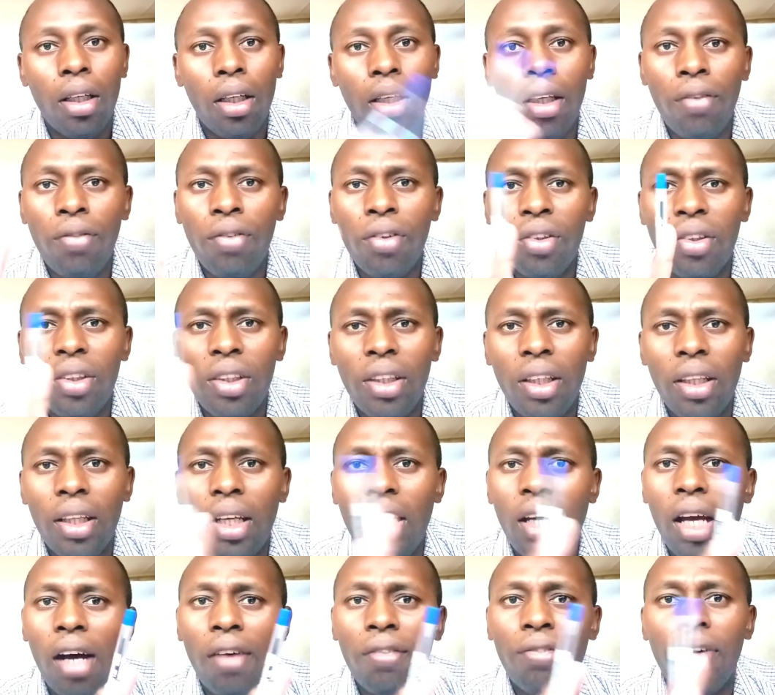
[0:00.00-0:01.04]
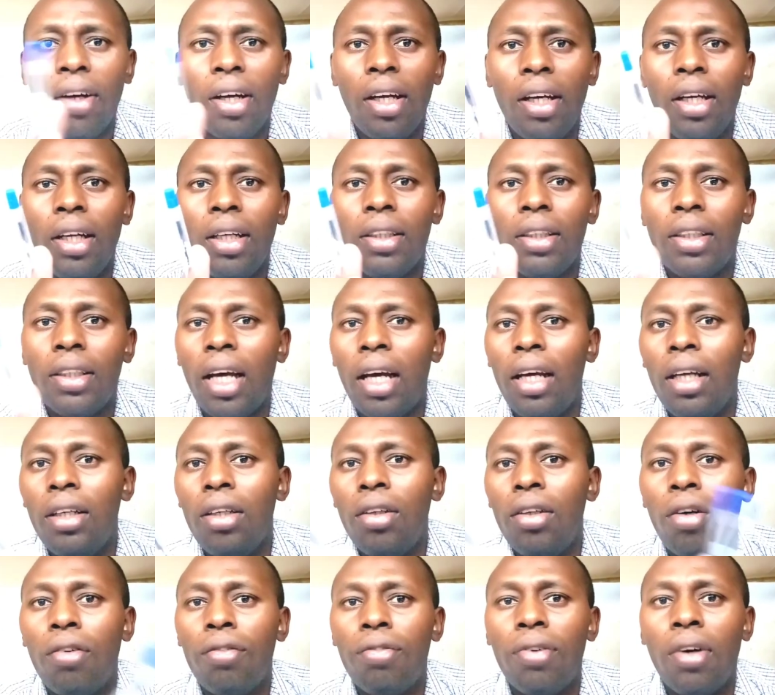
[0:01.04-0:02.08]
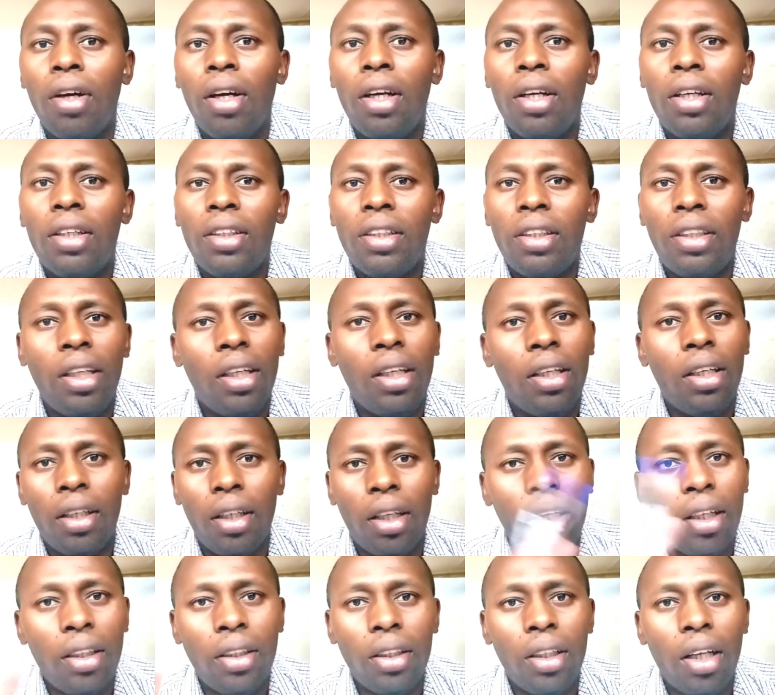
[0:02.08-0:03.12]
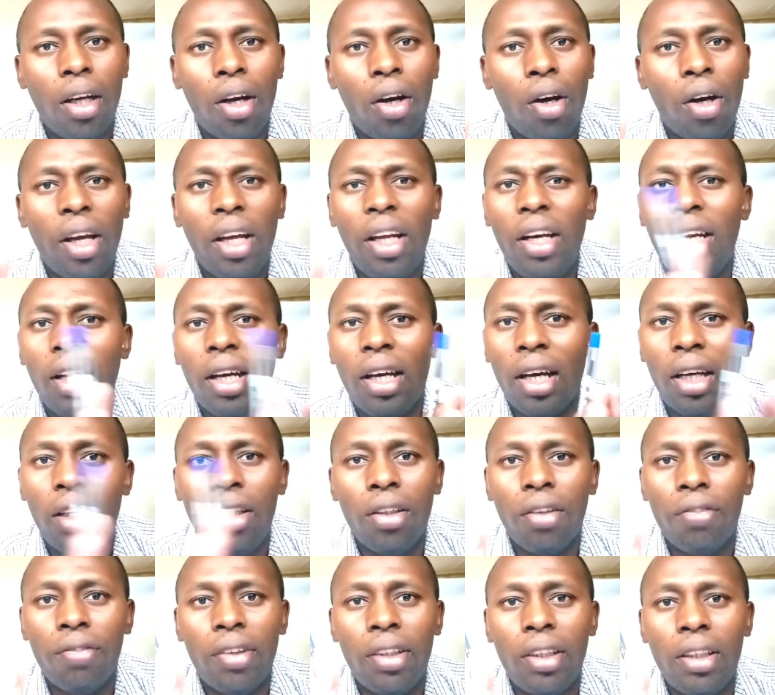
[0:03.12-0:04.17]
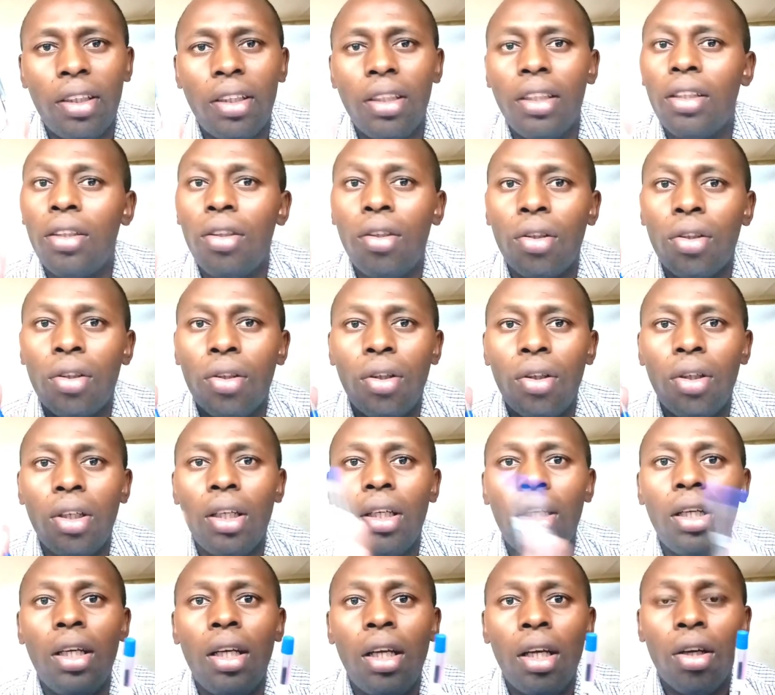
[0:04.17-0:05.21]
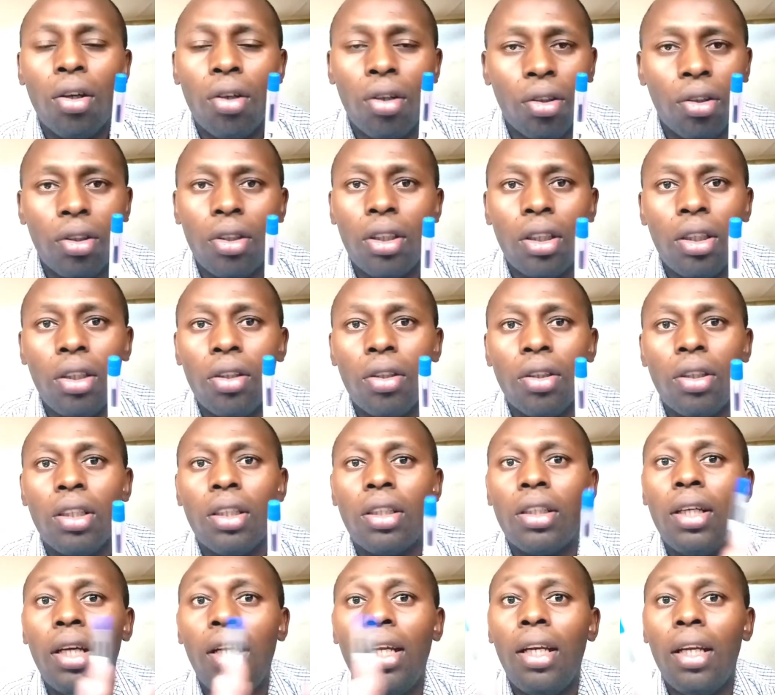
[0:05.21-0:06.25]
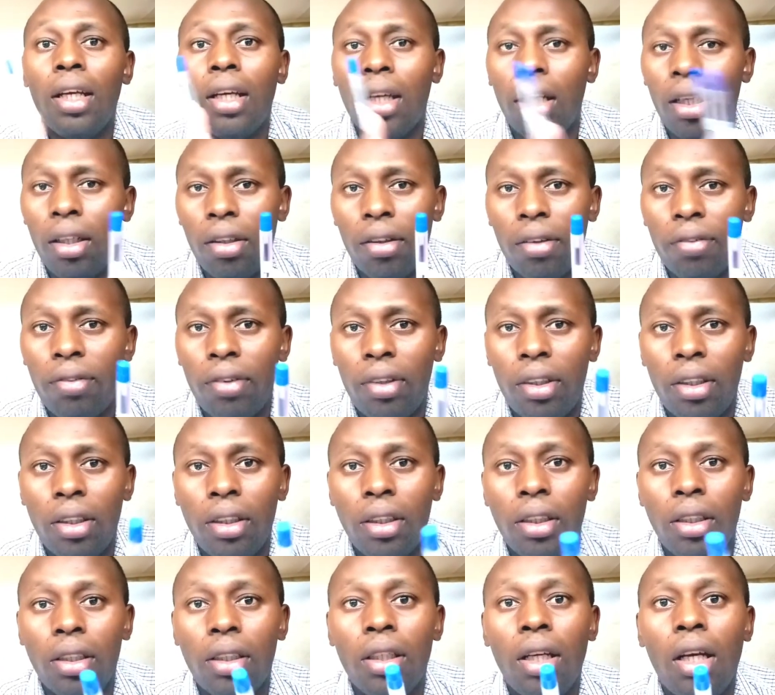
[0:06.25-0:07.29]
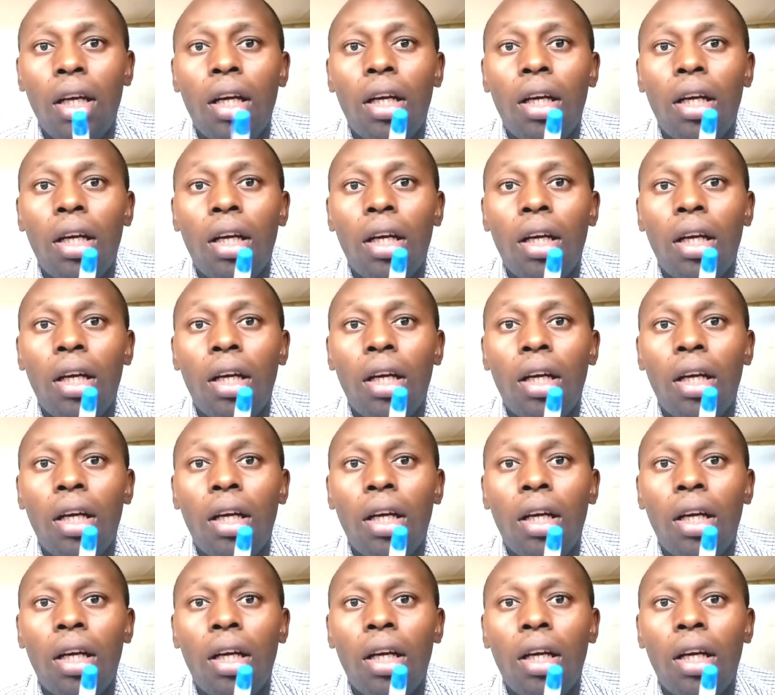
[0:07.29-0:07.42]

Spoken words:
If you see they have any sign of sickness, any kind of a disease, not only coccidiosis, any kind of disease,